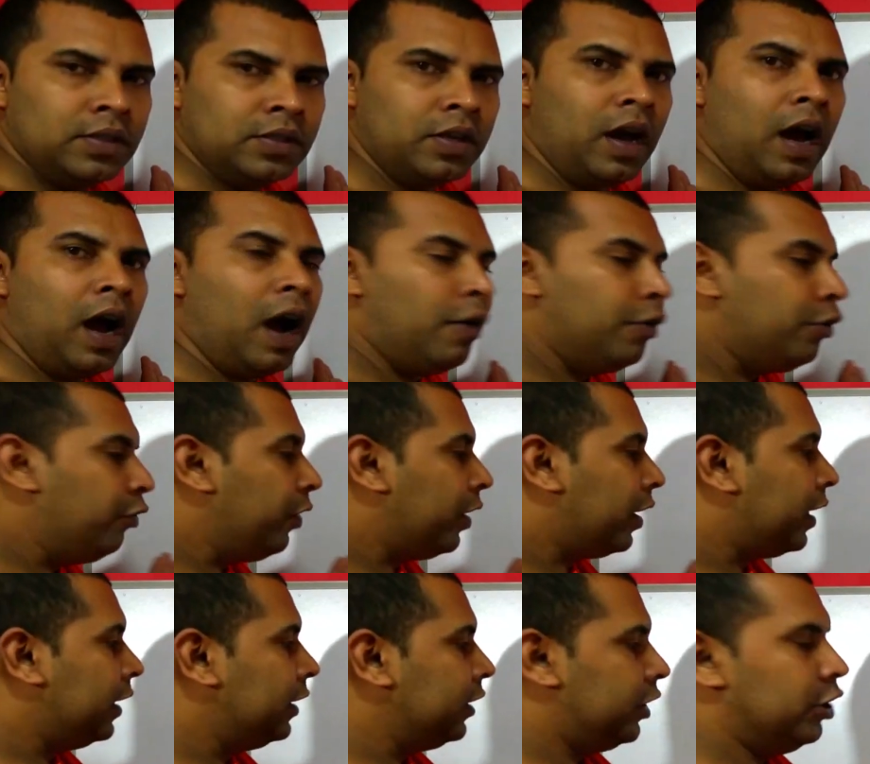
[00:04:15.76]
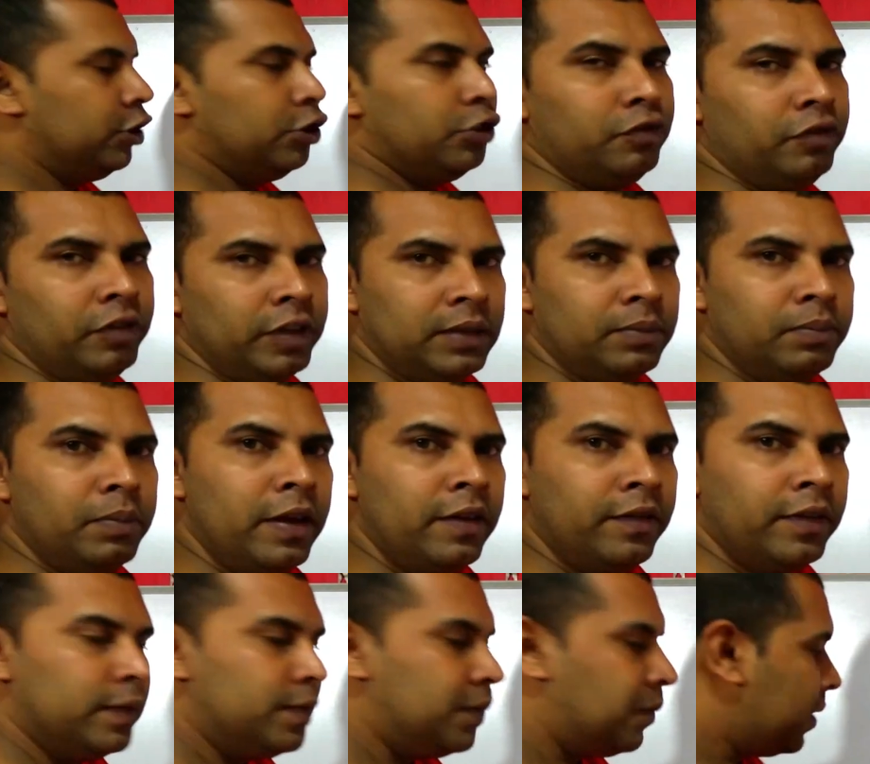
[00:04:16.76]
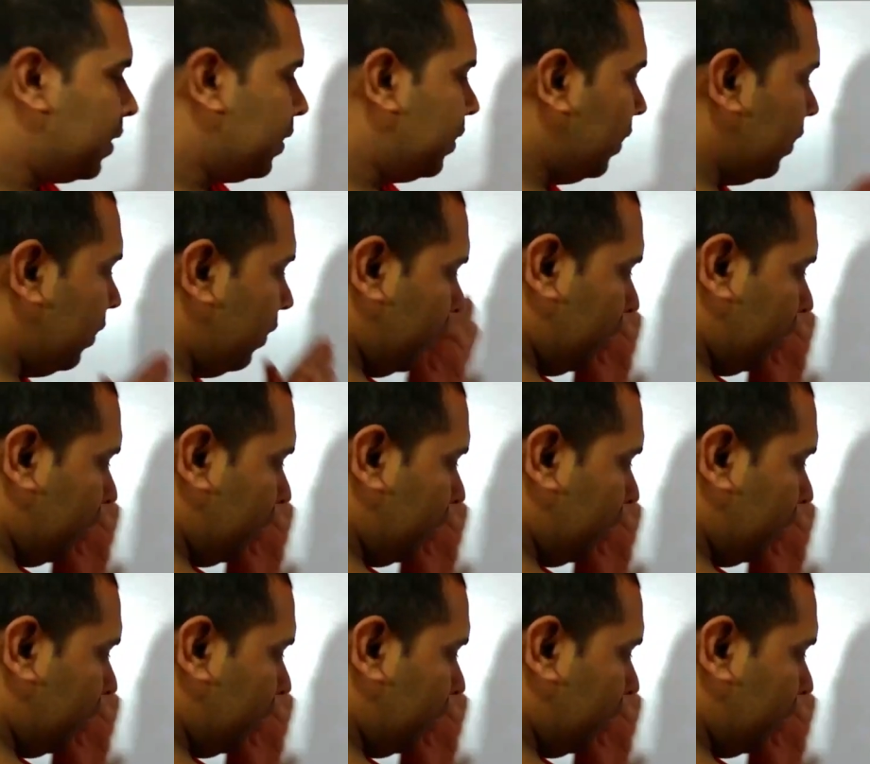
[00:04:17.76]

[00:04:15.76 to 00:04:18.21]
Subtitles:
So how do we continue with be verbs?